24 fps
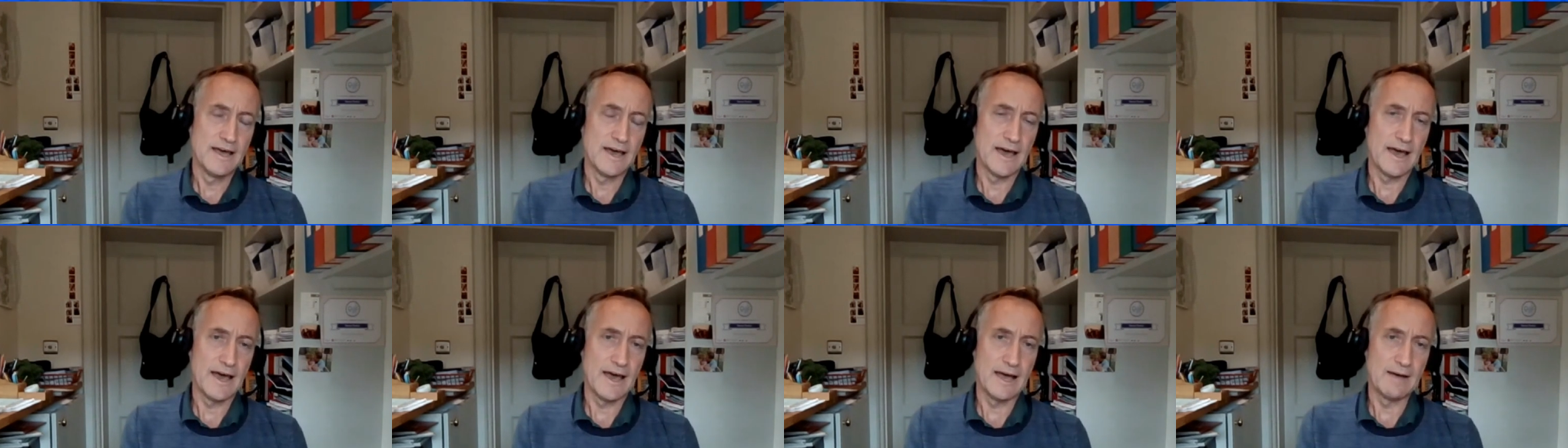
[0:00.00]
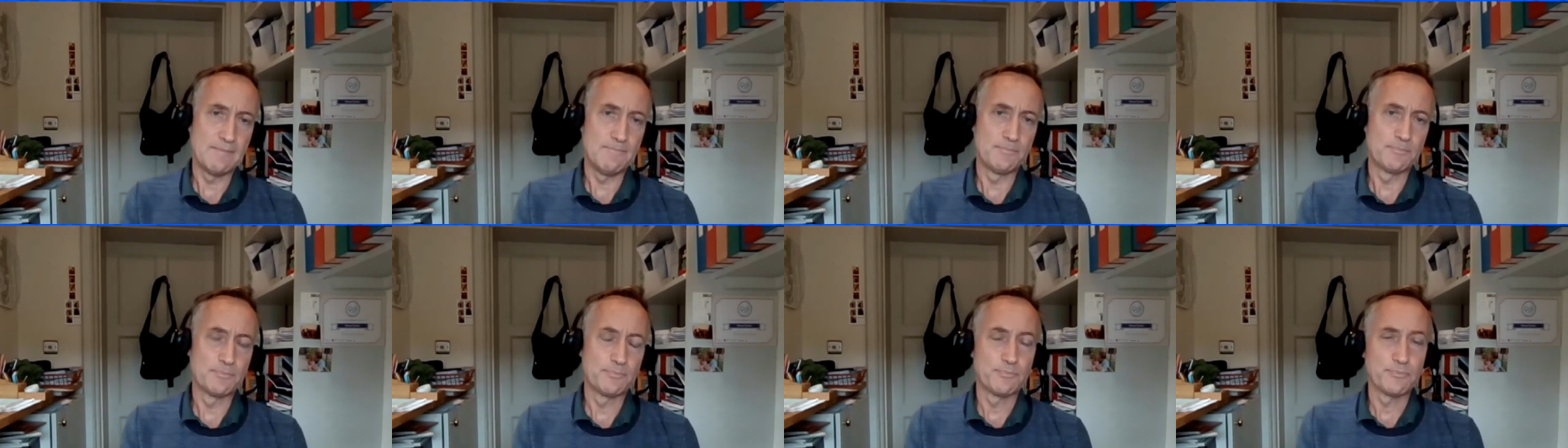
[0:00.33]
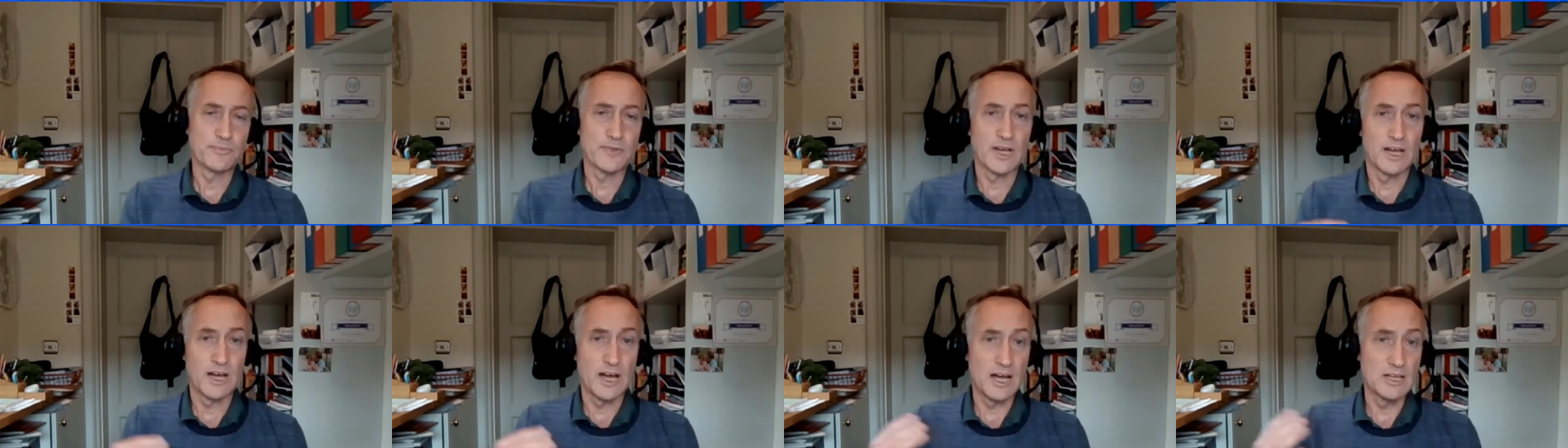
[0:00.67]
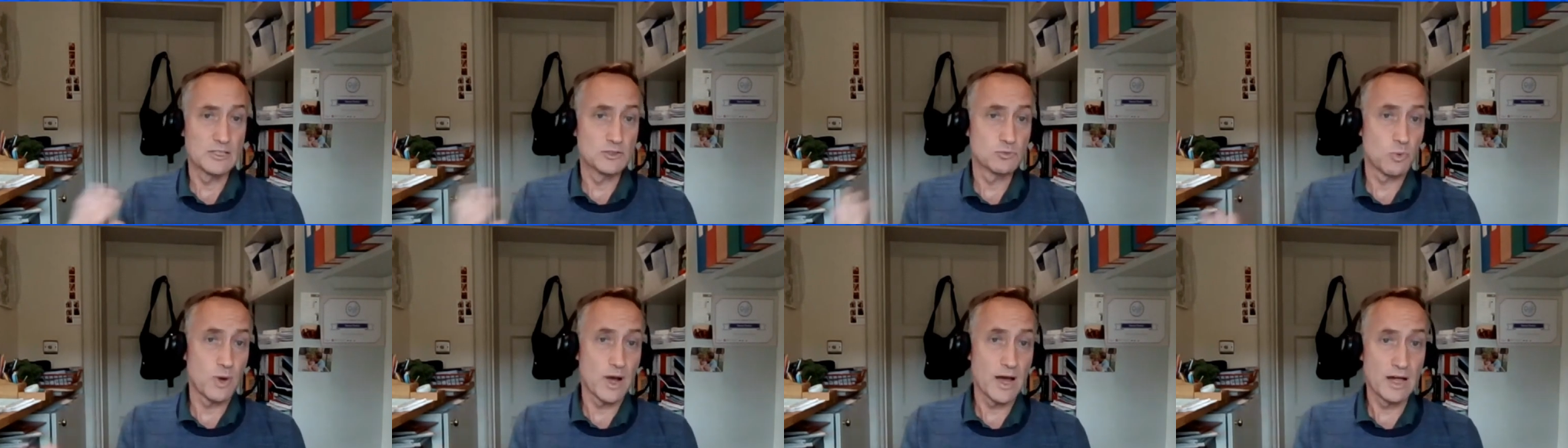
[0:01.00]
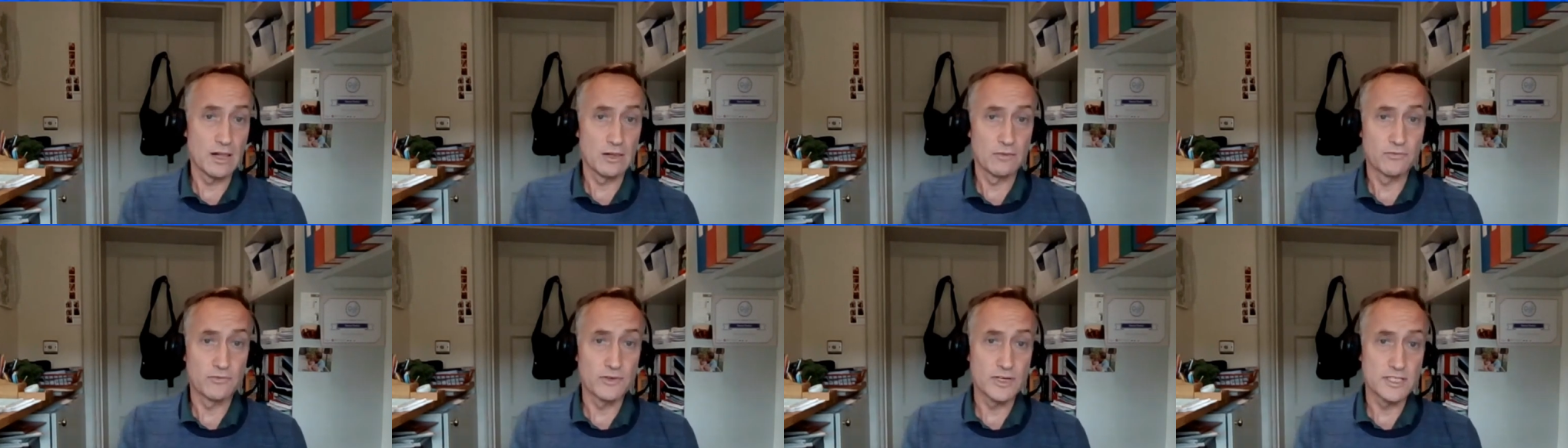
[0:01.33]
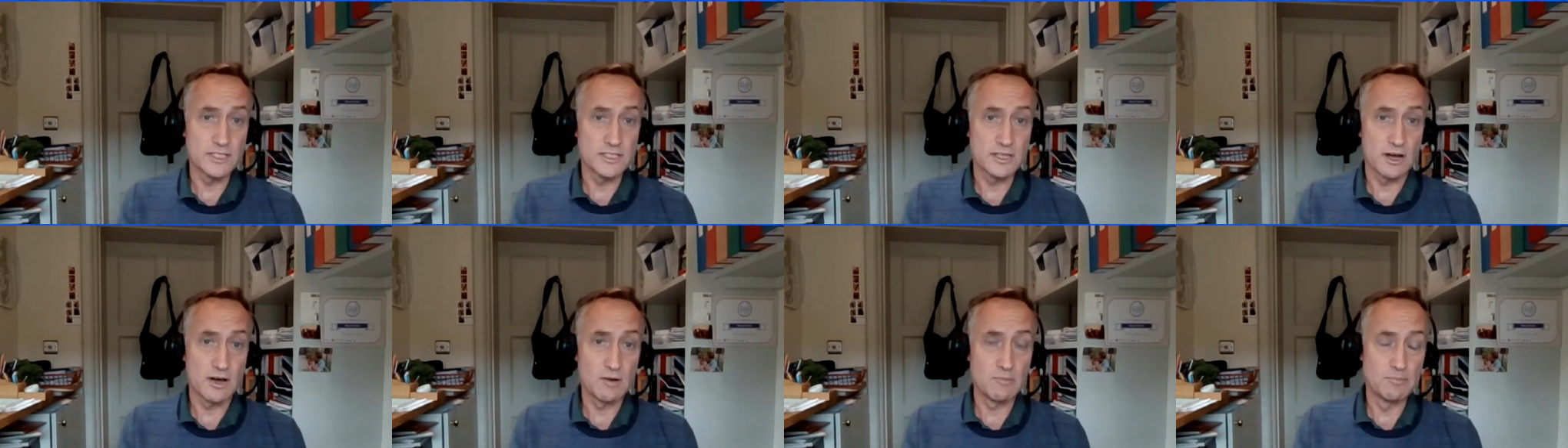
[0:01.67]
um, as well, for
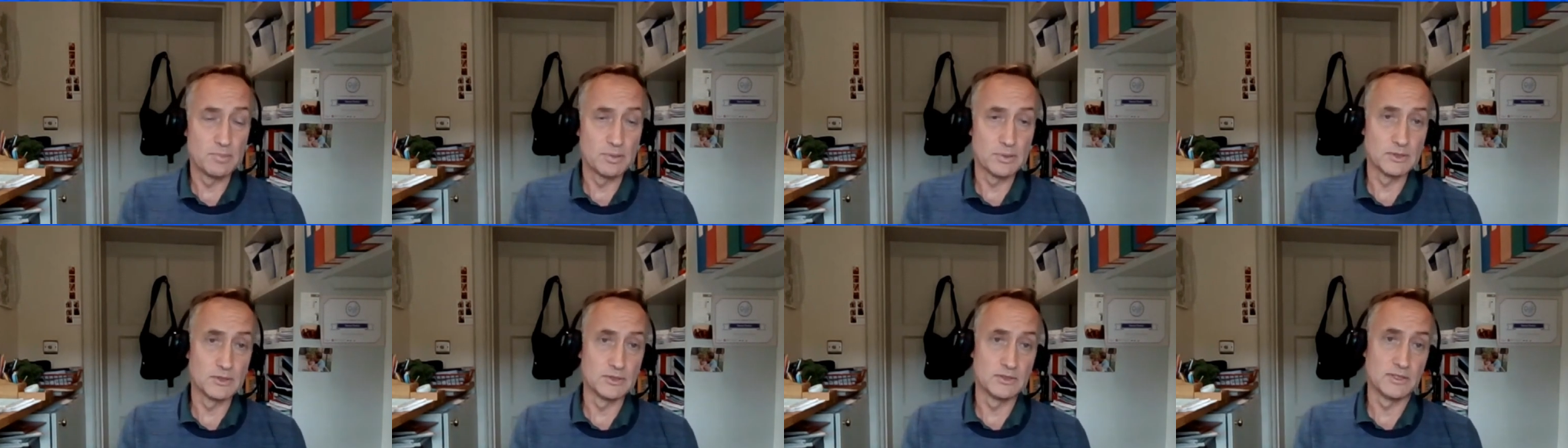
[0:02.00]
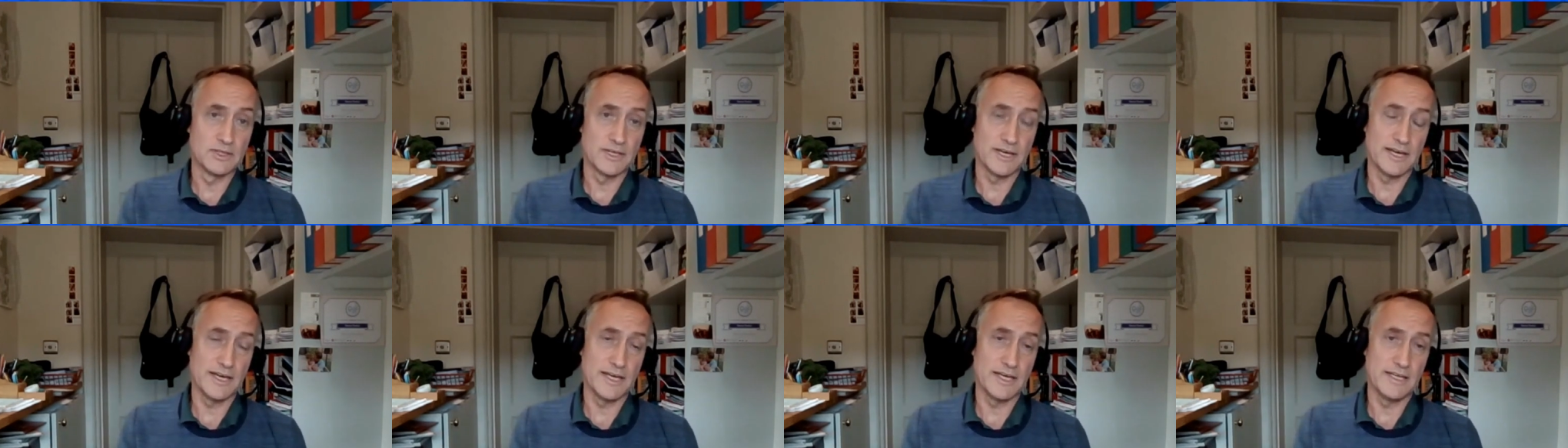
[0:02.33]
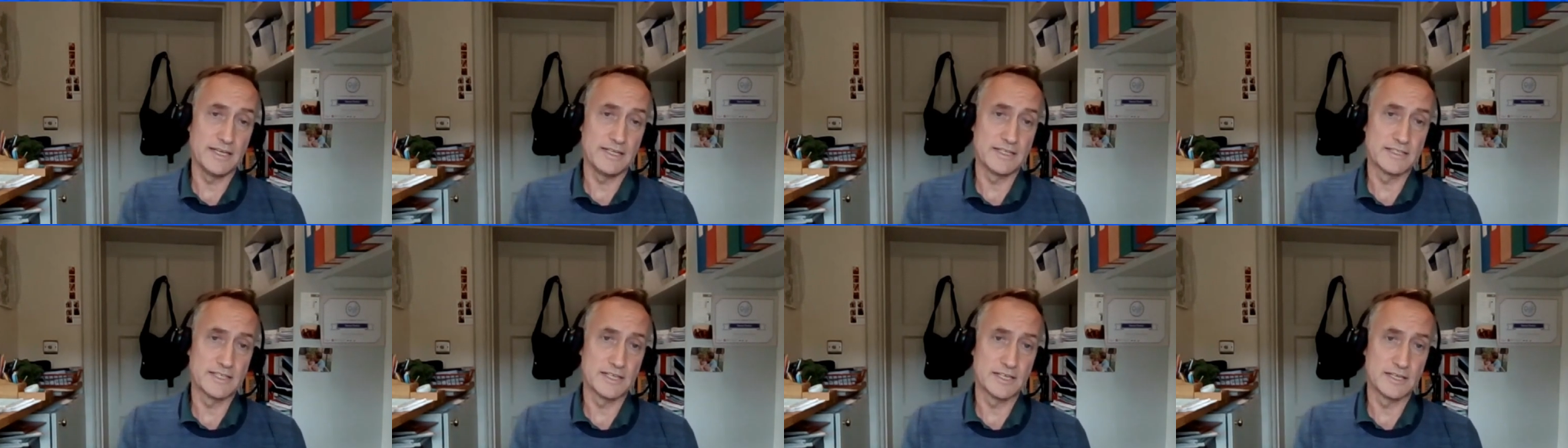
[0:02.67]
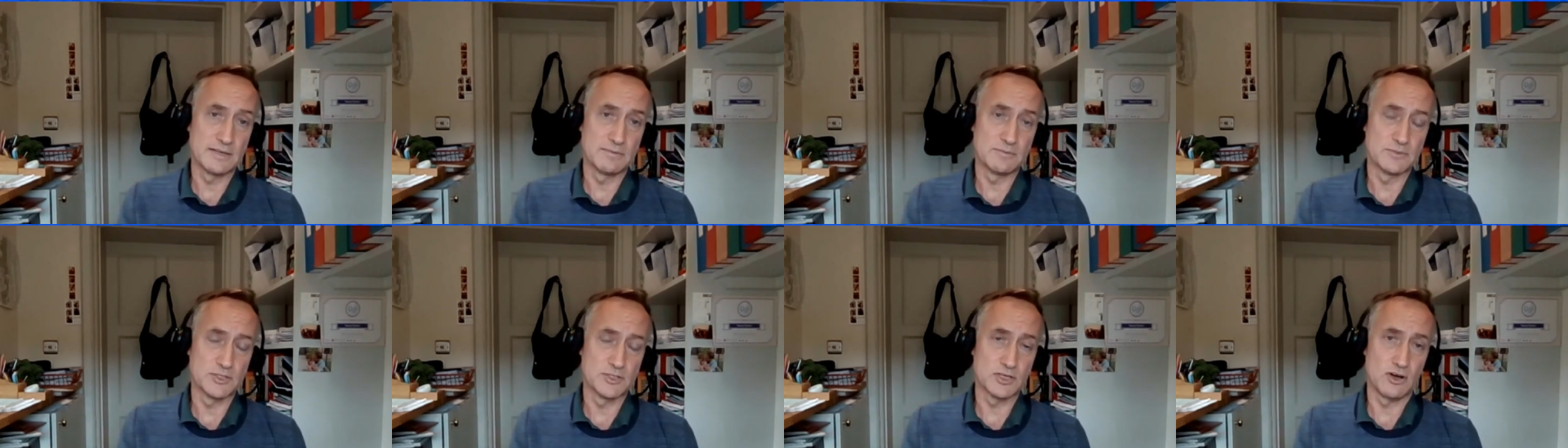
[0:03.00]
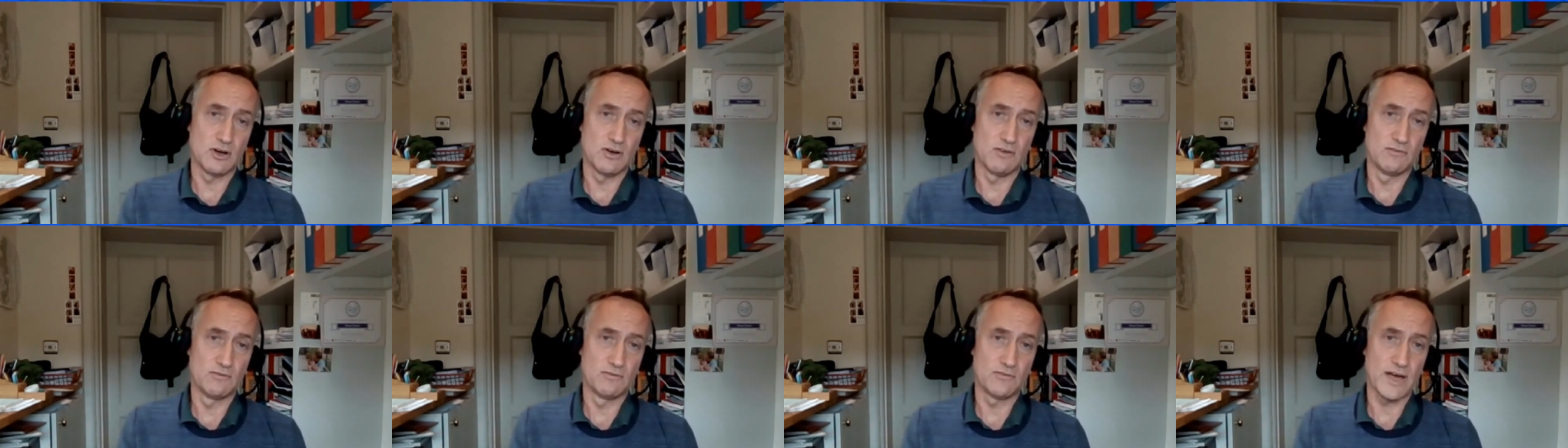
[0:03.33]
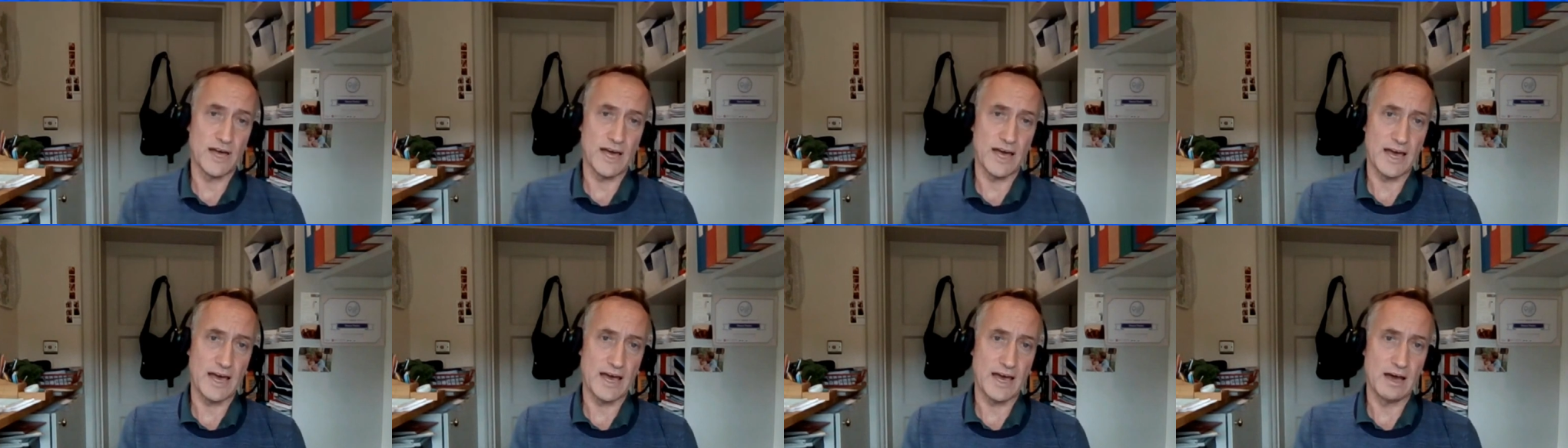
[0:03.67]
example, in terms of
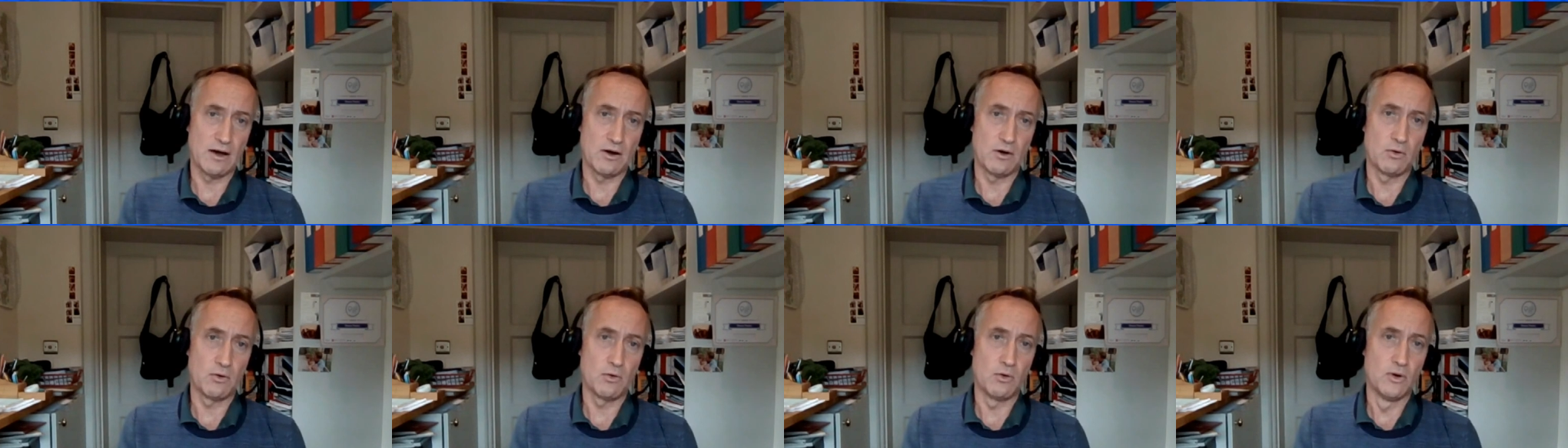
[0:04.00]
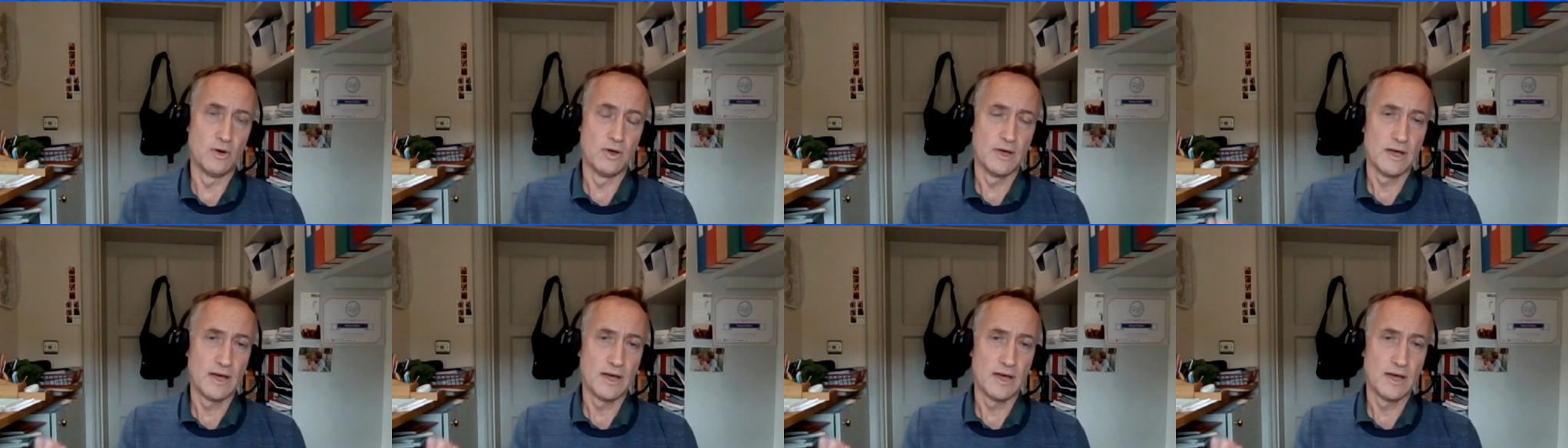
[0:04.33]
how